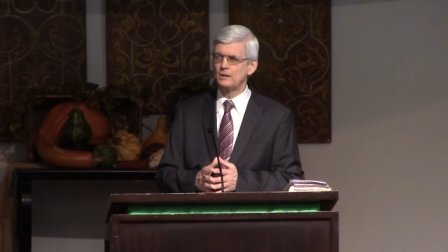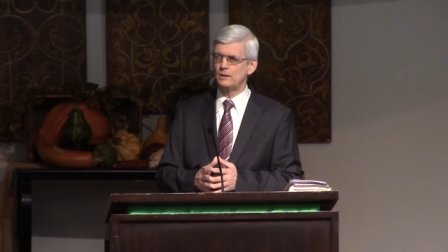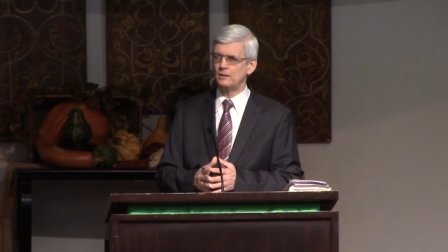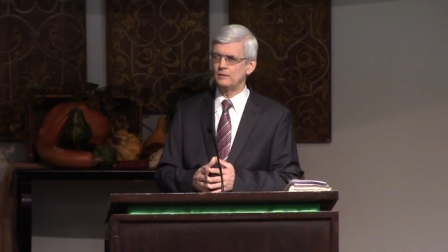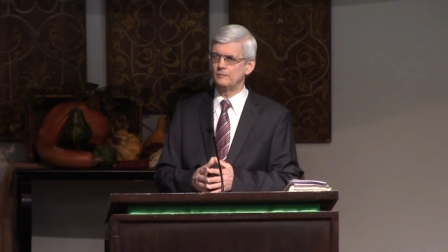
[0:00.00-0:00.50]

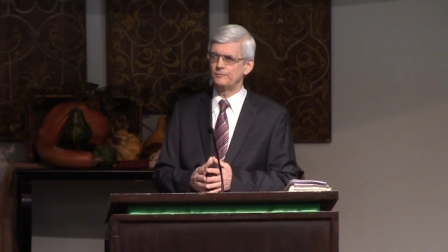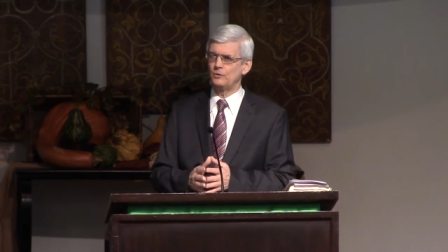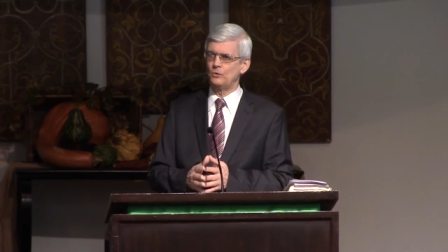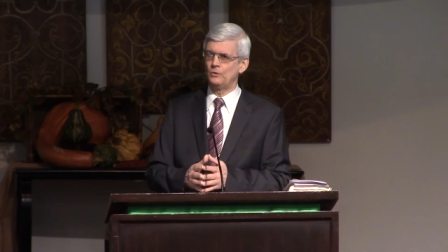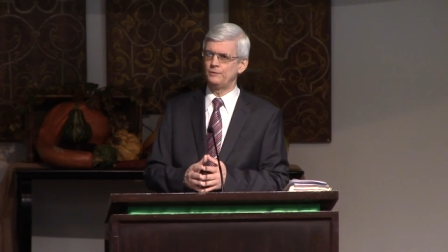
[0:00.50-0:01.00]
of
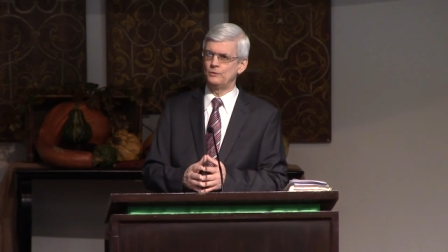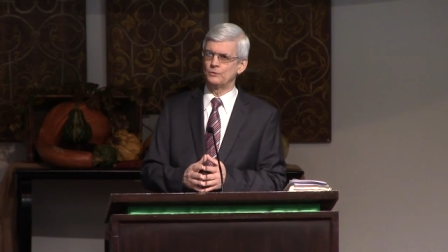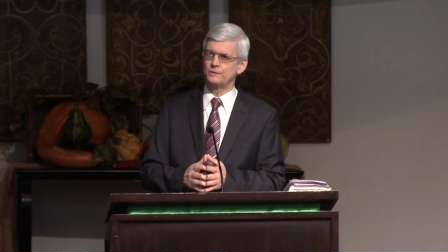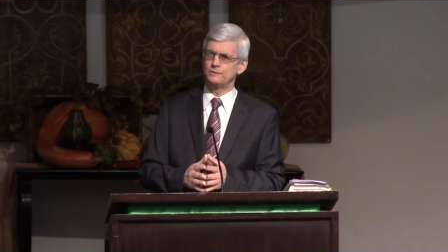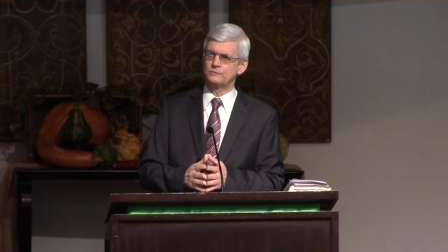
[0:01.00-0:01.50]
the
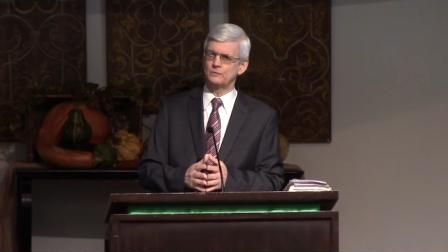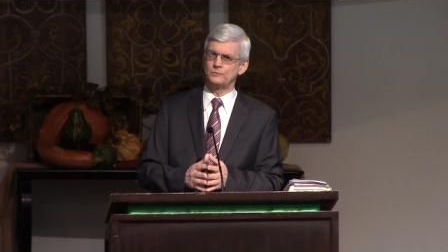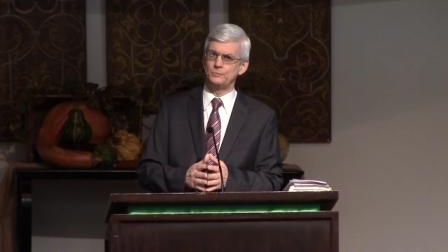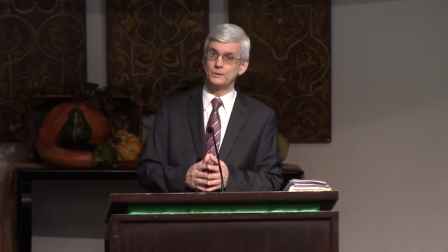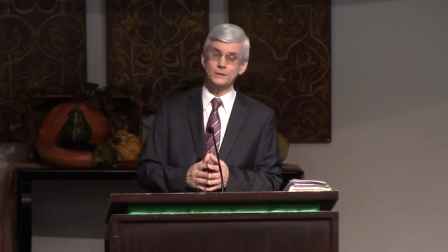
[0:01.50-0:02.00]
ordinance of
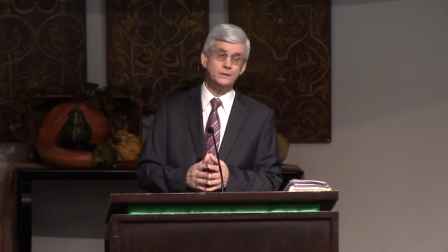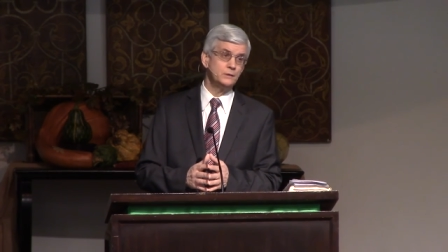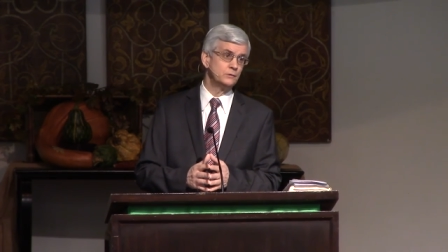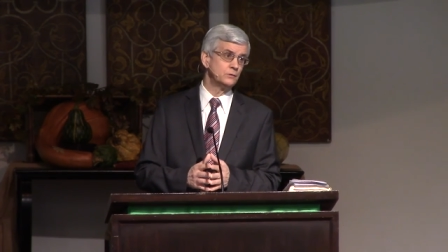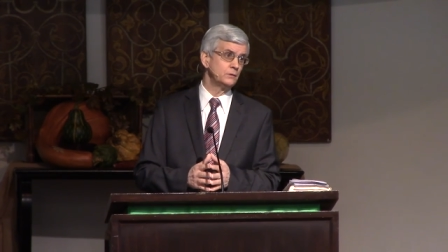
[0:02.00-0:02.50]
humility
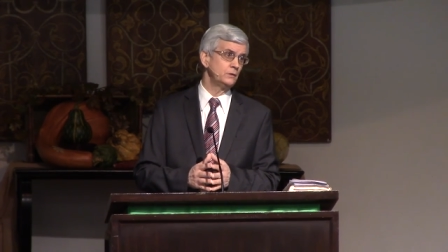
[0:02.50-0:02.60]
in,